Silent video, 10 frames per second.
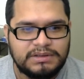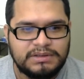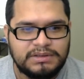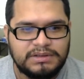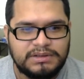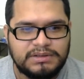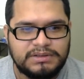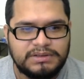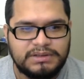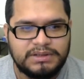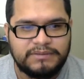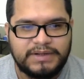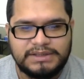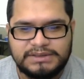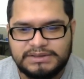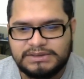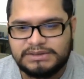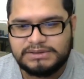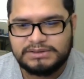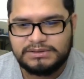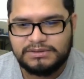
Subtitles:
go to devices,